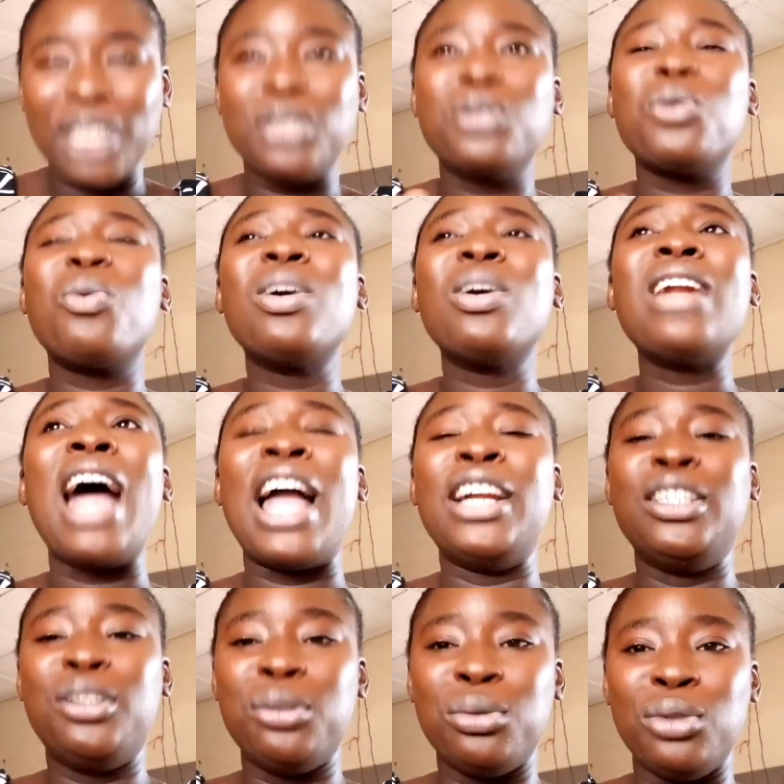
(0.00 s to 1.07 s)
So what I
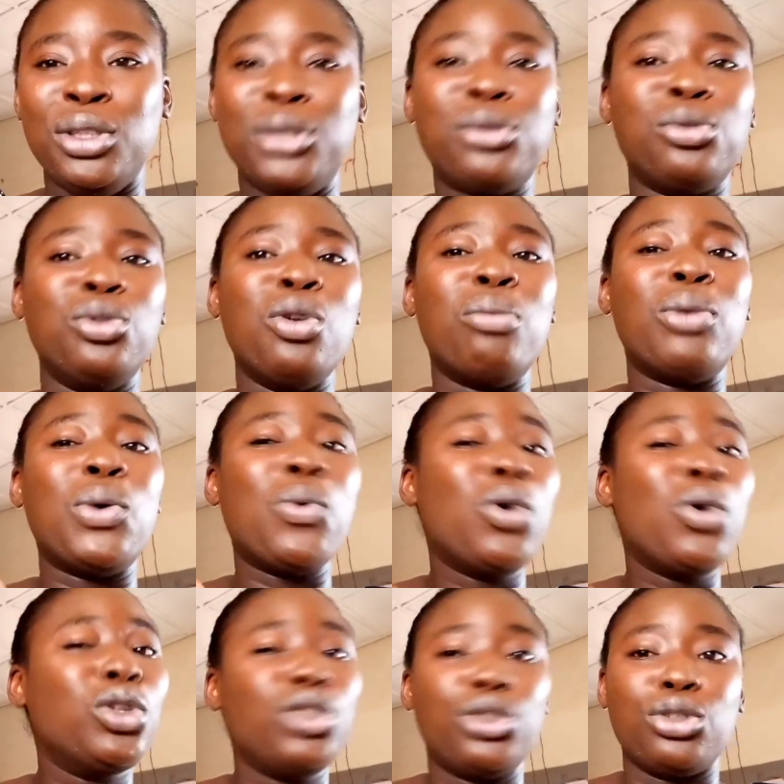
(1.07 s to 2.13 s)
do is to, number
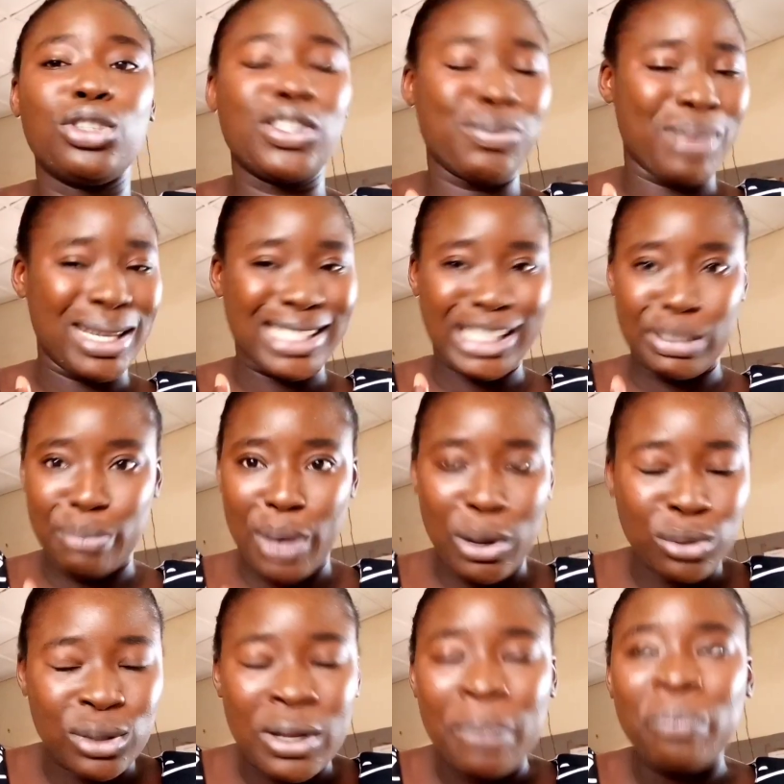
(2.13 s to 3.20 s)
one, trust my
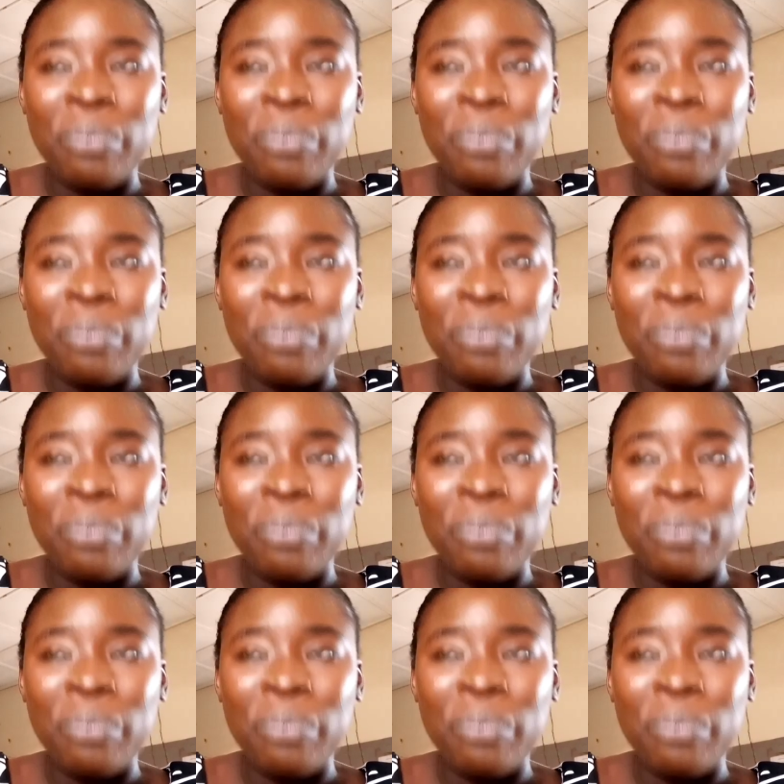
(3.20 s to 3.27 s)
spouse.